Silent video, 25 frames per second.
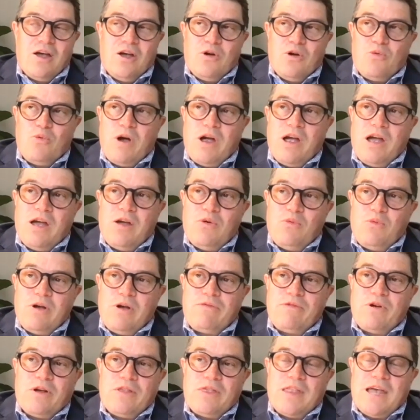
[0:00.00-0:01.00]

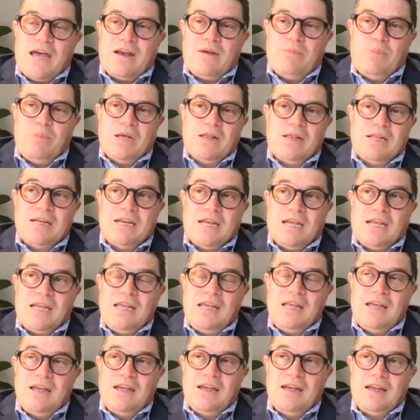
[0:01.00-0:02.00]
we've got that
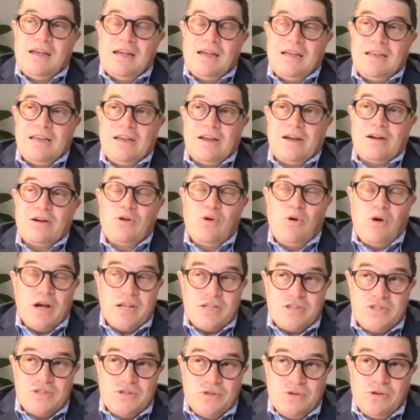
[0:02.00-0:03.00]
ability,
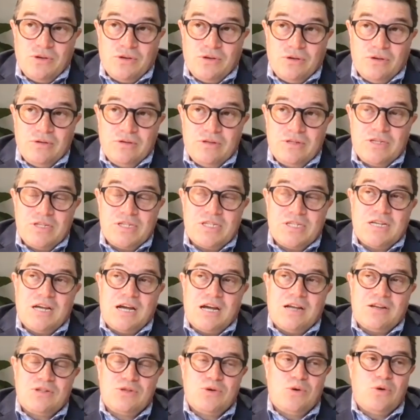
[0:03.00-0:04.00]
quite soon to
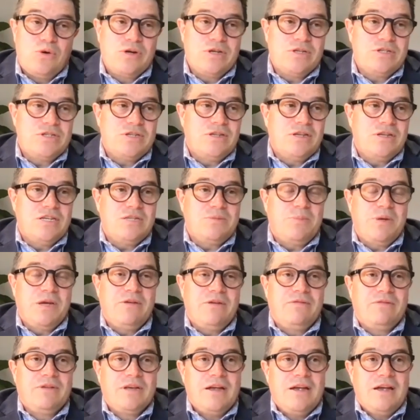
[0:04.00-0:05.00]
start talking to these
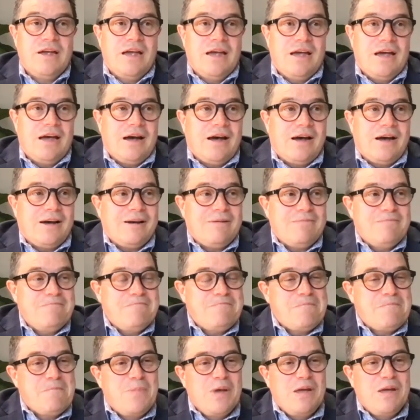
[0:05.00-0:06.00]
big
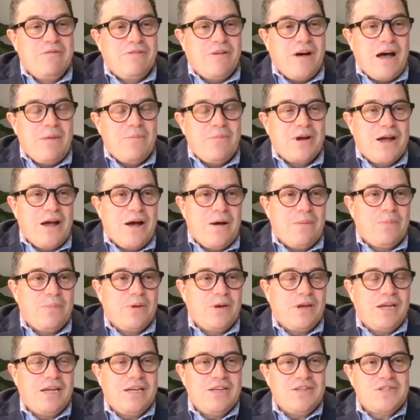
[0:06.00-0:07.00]
pharma
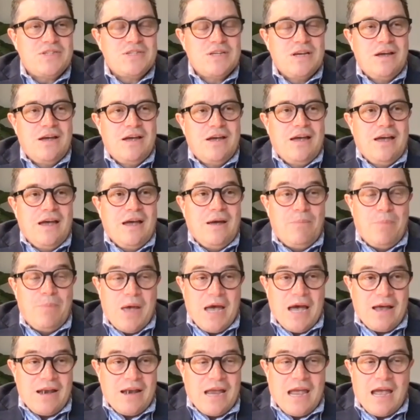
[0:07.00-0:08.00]
companies
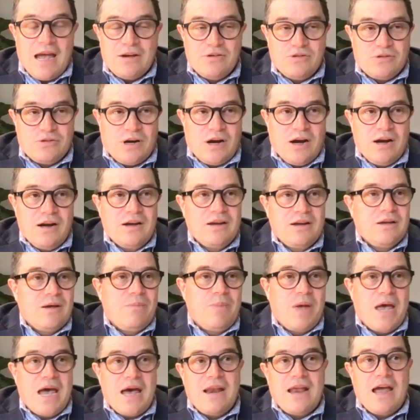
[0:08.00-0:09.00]
about our drug,
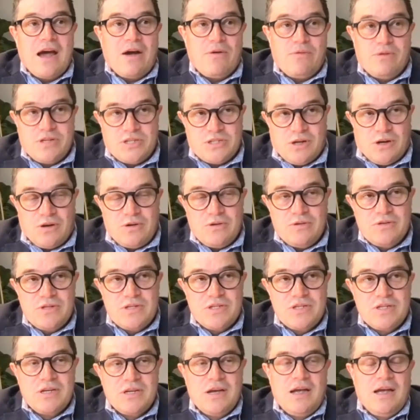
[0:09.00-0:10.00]
about our
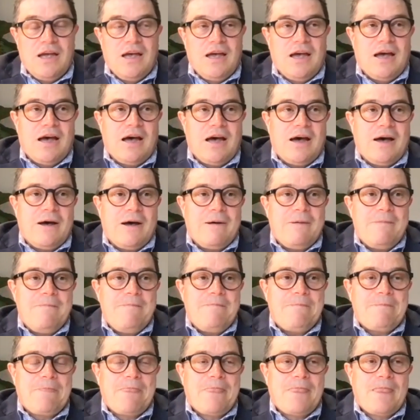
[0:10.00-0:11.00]
results,
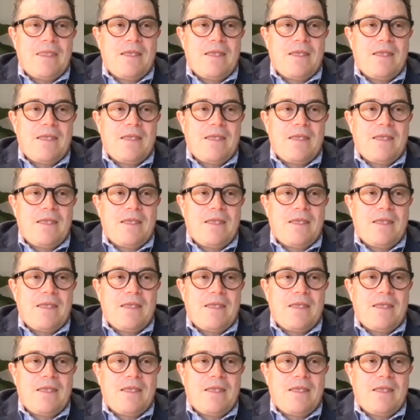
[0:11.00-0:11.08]
and